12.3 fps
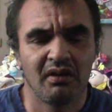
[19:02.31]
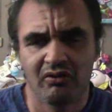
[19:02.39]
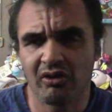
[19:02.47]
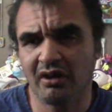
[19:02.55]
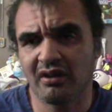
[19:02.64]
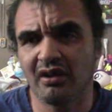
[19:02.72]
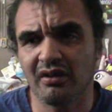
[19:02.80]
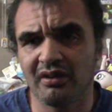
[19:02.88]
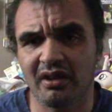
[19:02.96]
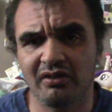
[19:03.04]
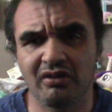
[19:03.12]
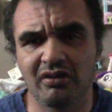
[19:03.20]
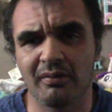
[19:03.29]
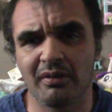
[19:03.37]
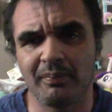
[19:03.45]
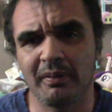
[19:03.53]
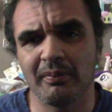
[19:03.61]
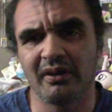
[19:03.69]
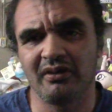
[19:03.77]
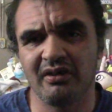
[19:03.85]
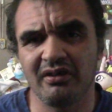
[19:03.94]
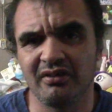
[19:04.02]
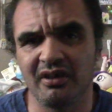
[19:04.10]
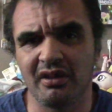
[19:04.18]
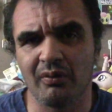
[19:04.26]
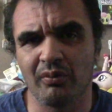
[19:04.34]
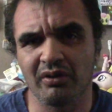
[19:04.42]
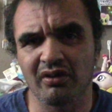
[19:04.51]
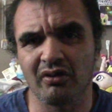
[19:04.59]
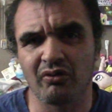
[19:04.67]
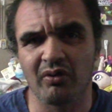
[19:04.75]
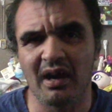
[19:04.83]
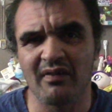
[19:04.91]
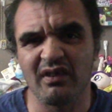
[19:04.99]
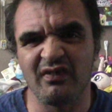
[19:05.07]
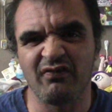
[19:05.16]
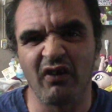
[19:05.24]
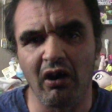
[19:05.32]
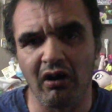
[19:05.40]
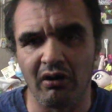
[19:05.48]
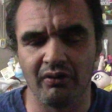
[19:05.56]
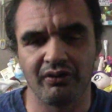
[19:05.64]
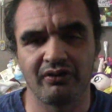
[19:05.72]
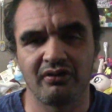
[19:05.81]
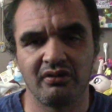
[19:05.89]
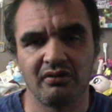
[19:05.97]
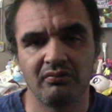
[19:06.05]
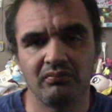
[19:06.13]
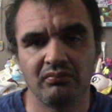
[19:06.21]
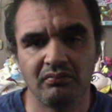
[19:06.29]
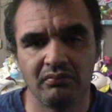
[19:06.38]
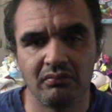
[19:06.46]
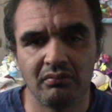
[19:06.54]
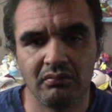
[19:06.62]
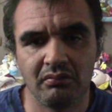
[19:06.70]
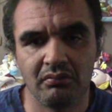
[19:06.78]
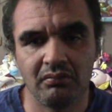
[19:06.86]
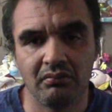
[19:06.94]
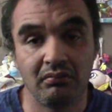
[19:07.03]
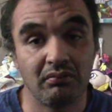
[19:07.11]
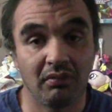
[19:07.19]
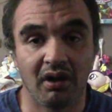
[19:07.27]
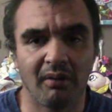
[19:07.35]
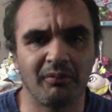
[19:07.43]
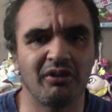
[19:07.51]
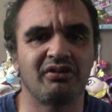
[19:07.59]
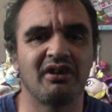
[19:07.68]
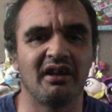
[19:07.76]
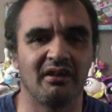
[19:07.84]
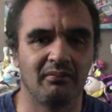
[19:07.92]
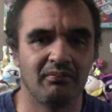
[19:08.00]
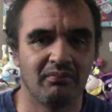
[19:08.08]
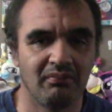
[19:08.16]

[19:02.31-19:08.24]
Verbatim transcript: Try telling that to some of the people at Disney that worked on Gravity Falls. I'm just saying.